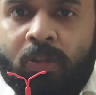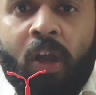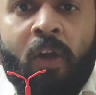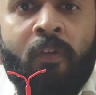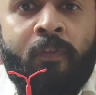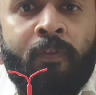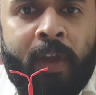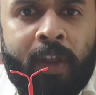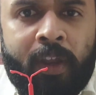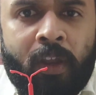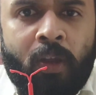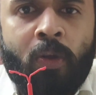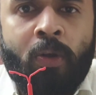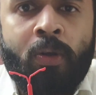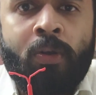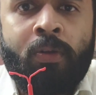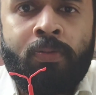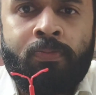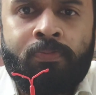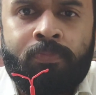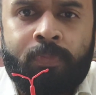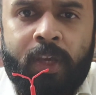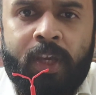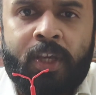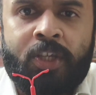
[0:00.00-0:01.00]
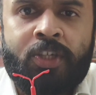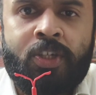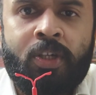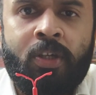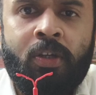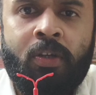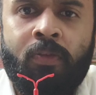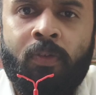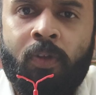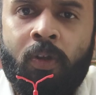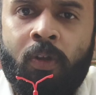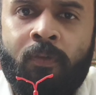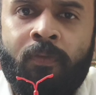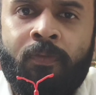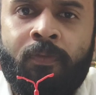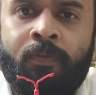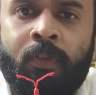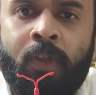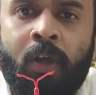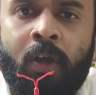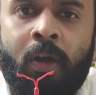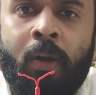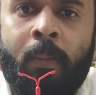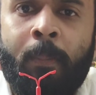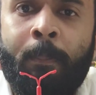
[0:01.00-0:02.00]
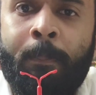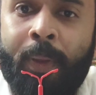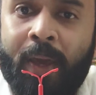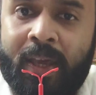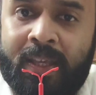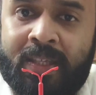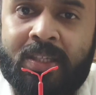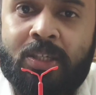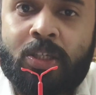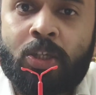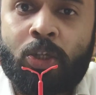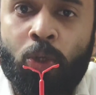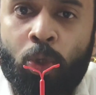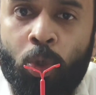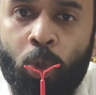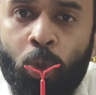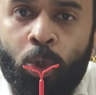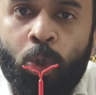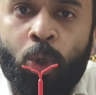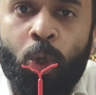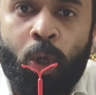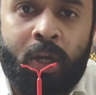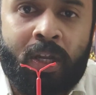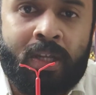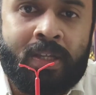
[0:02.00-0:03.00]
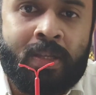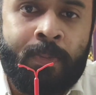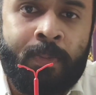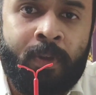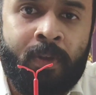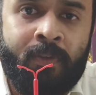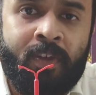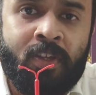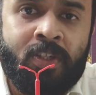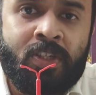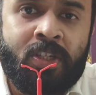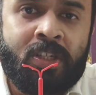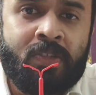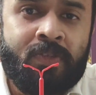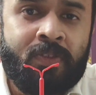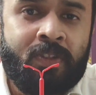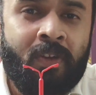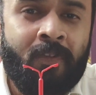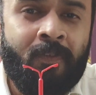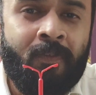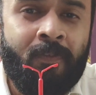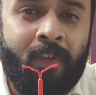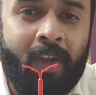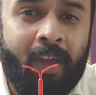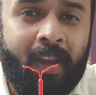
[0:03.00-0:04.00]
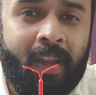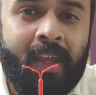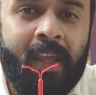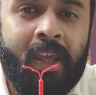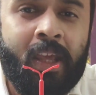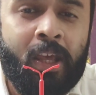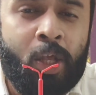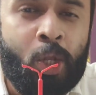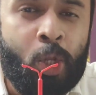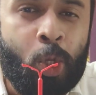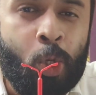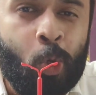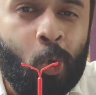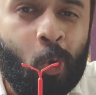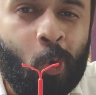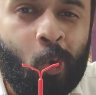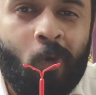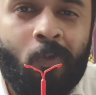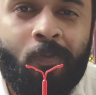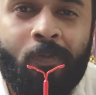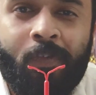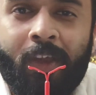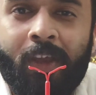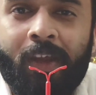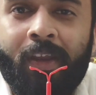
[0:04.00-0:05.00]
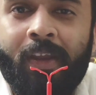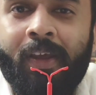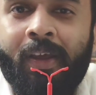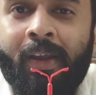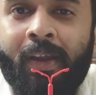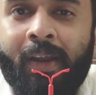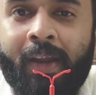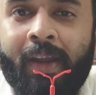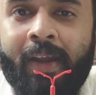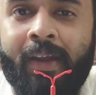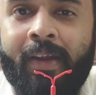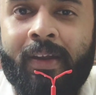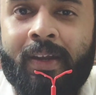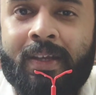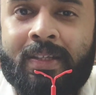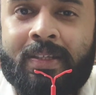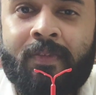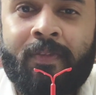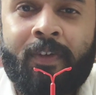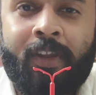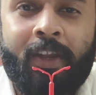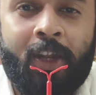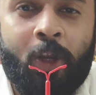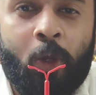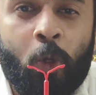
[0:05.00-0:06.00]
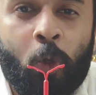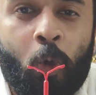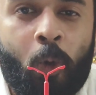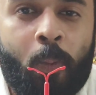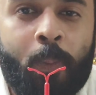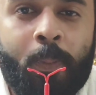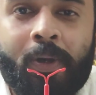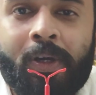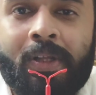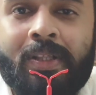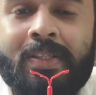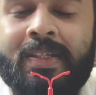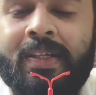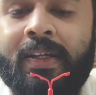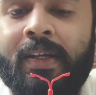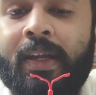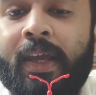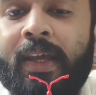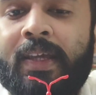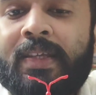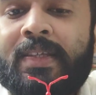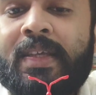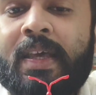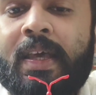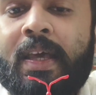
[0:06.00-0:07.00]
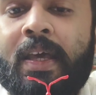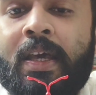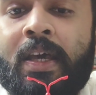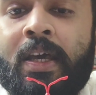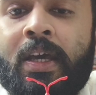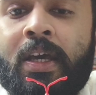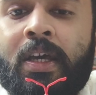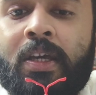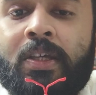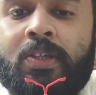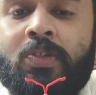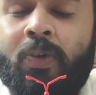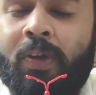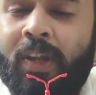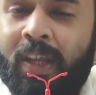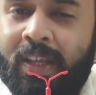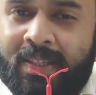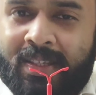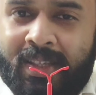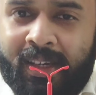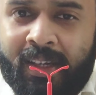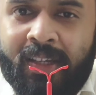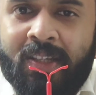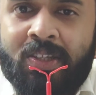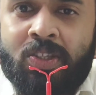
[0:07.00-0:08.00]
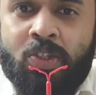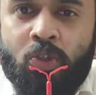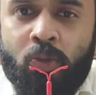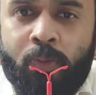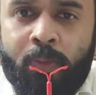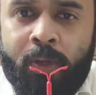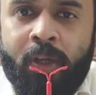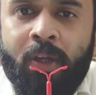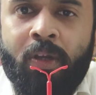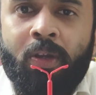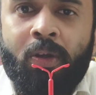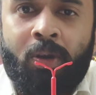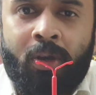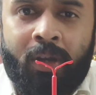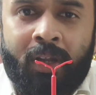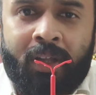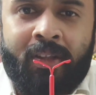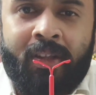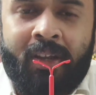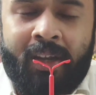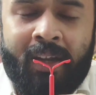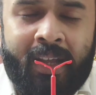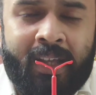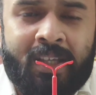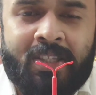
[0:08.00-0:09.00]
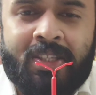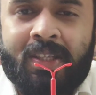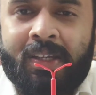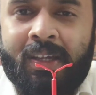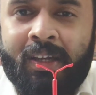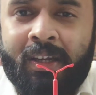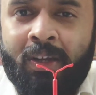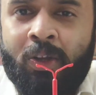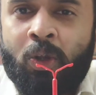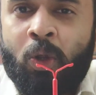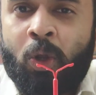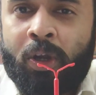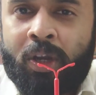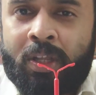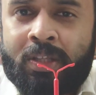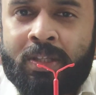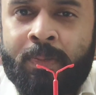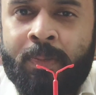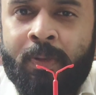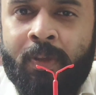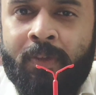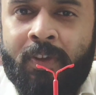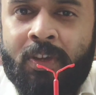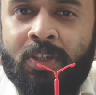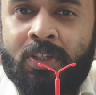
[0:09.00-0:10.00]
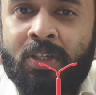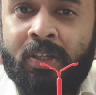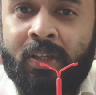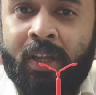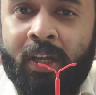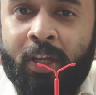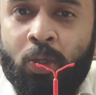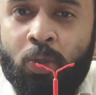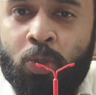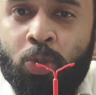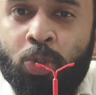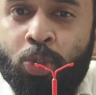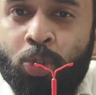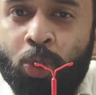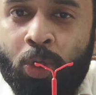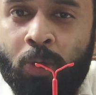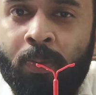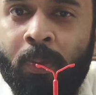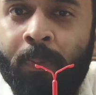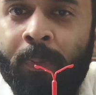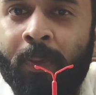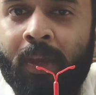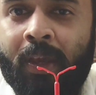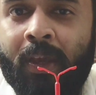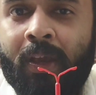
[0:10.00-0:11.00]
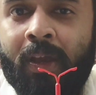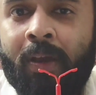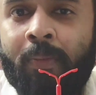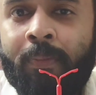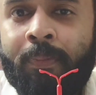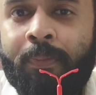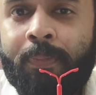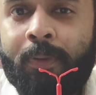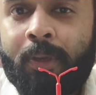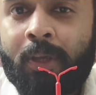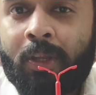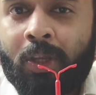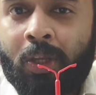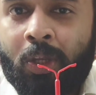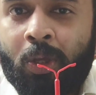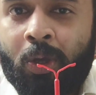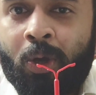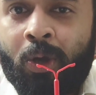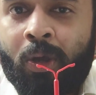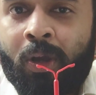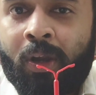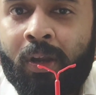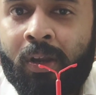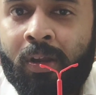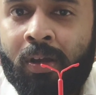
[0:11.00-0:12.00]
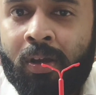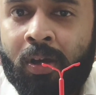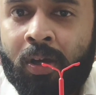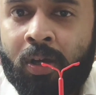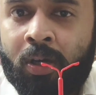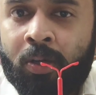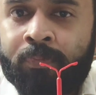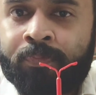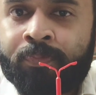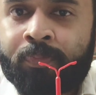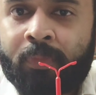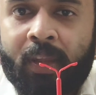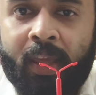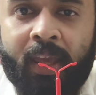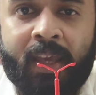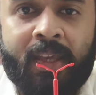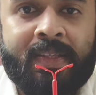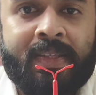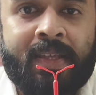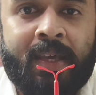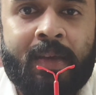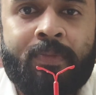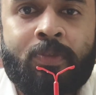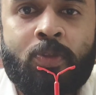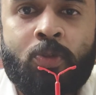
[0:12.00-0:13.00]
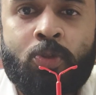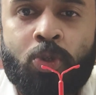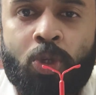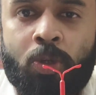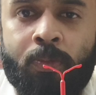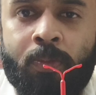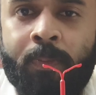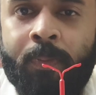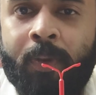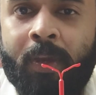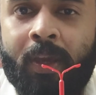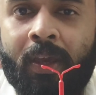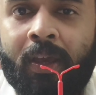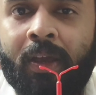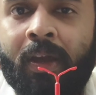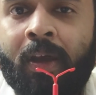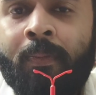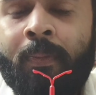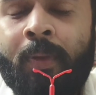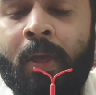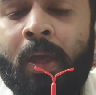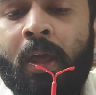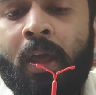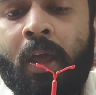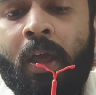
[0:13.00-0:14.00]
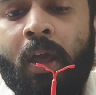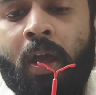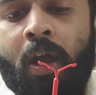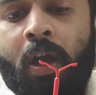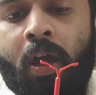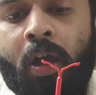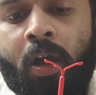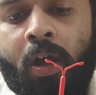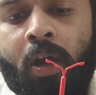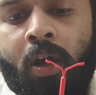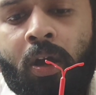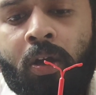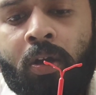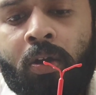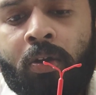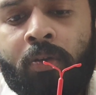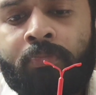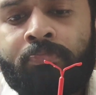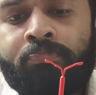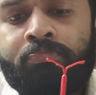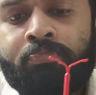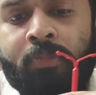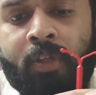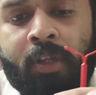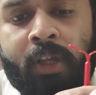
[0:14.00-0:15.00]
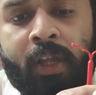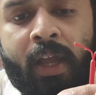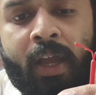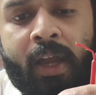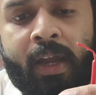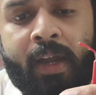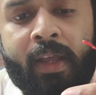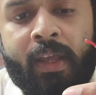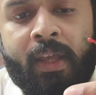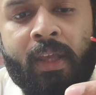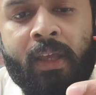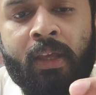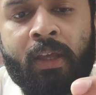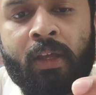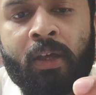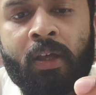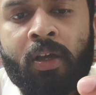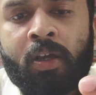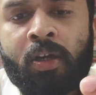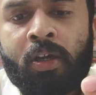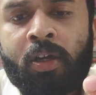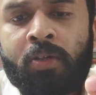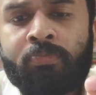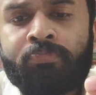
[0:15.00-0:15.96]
a very good agent, one of the best known contraceptive agents with a very low failure rate. It has a very low Pearls index. So an excellent instrument, or rather an excellent contraceptive agent that you should be picking up in your exams, you should be picking up. Regarding